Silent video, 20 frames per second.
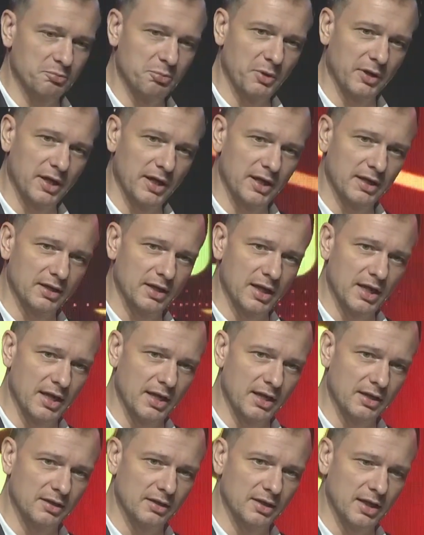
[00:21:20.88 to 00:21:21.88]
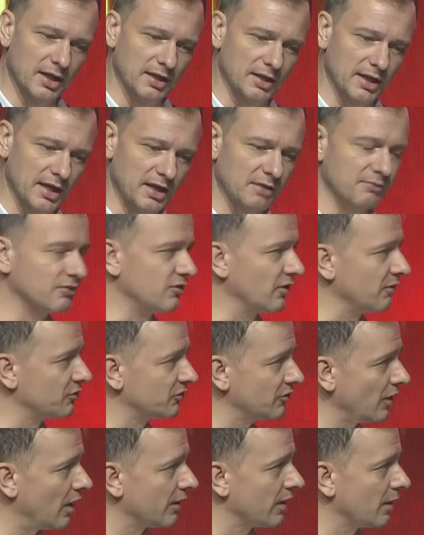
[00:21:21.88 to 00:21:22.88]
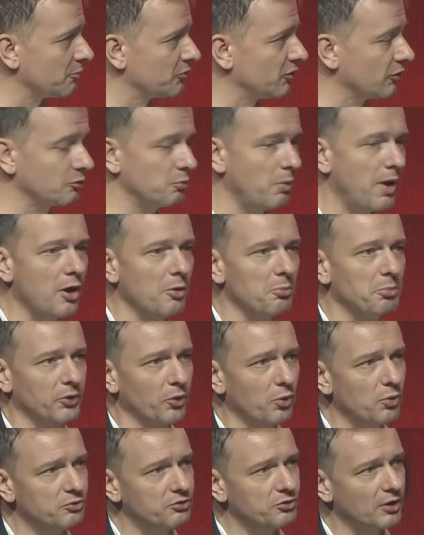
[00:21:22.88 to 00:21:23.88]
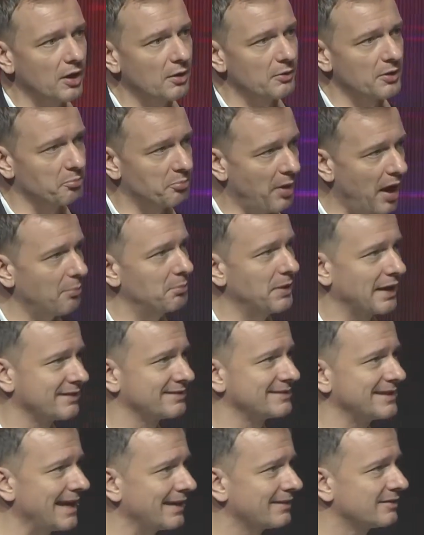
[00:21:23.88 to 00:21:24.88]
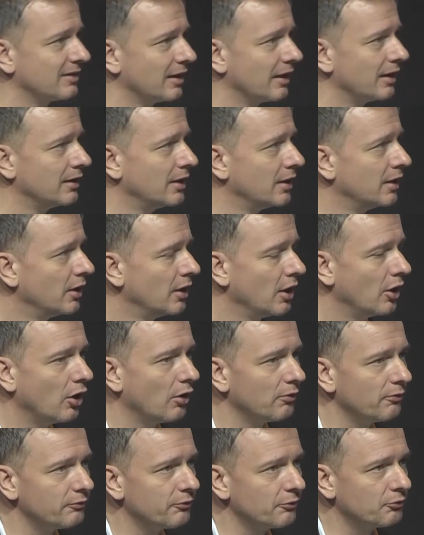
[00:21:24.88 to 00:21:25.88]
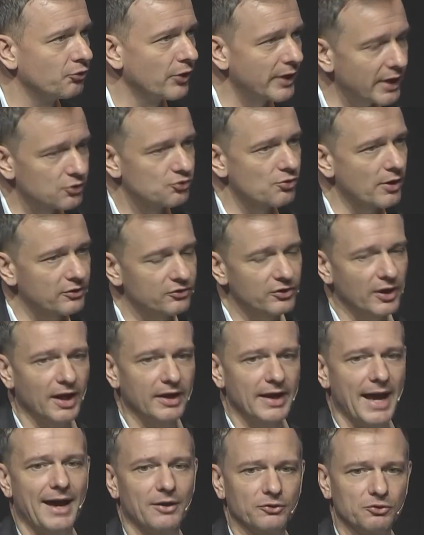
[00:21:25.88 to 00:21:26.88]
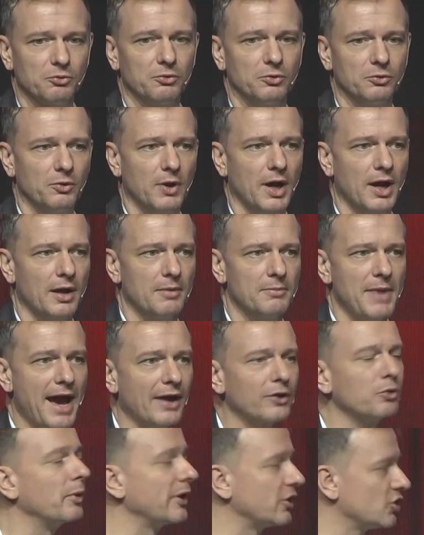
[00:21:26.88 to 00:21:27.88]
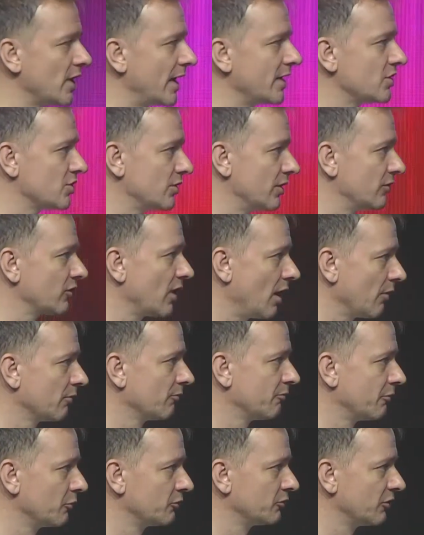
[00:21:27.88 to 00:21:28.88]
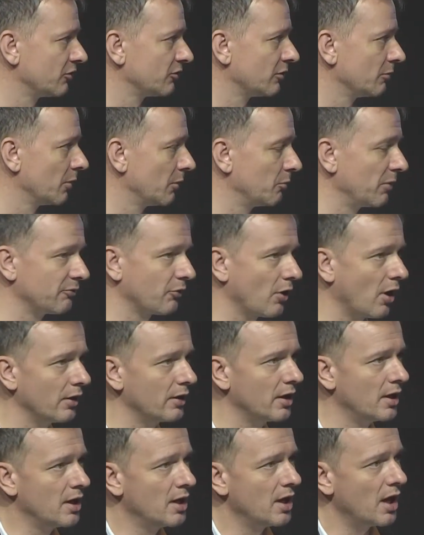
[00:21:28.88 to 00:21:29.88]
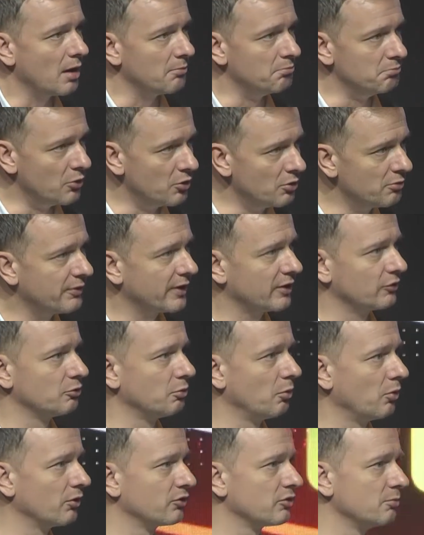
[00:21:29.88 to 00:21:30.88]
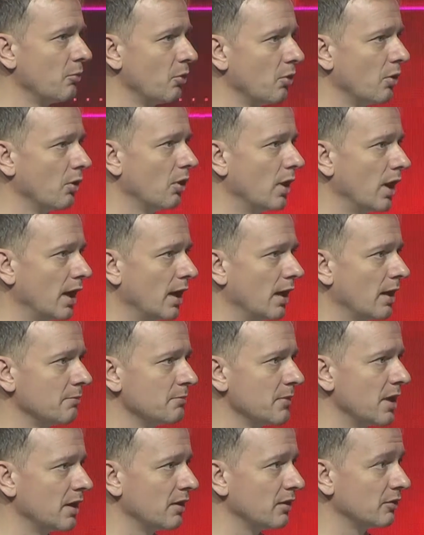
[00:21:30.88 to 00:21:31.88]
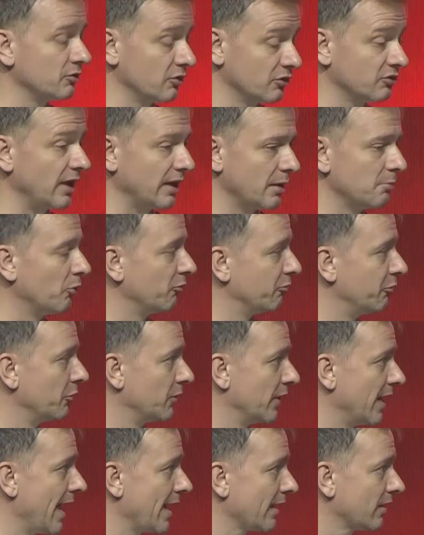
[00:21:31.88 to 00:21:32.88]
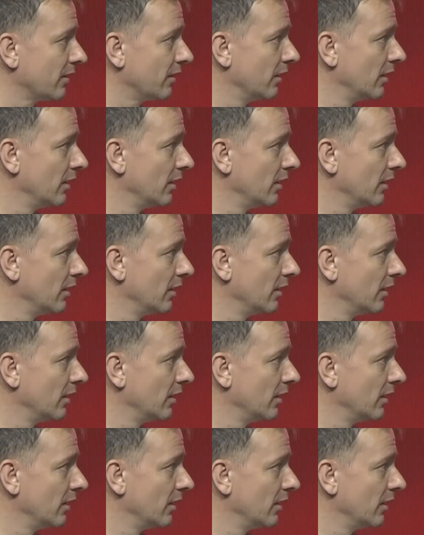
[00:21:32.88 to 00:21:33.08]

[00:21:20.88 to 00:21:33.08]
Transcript: but in innovative startups as well, but also the public sector of readdressing and how do we change this current food system that we've got and moving towards a more sustainable food and ag